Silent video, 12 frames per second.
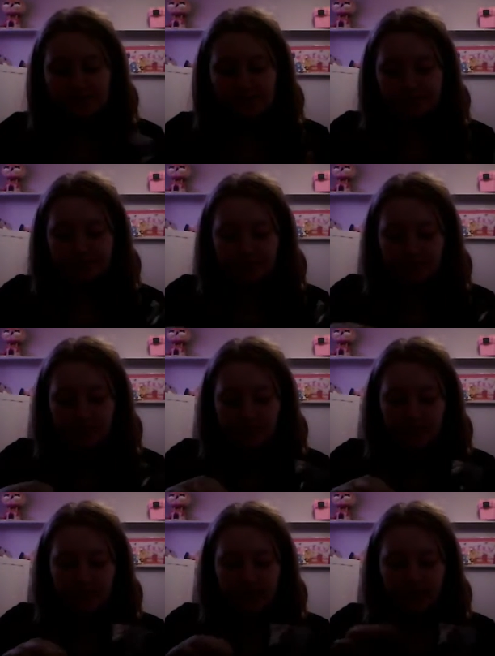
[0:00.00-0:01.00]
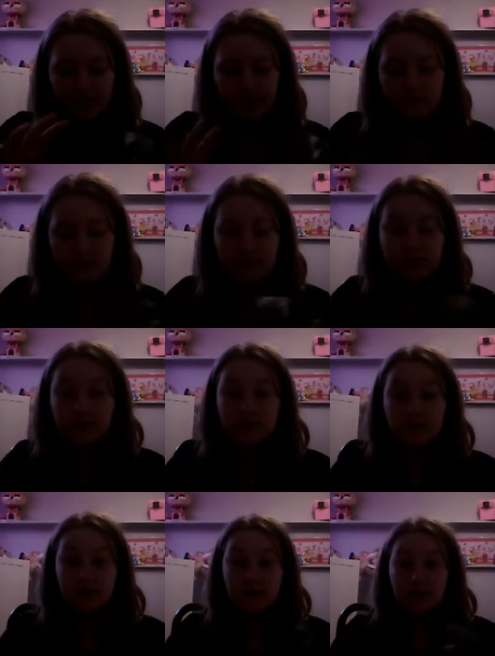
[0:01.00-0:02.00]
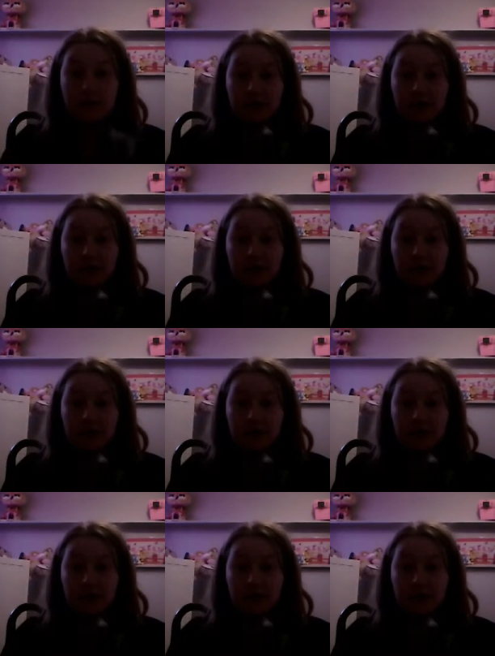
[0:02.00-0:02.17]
Nobody speaks.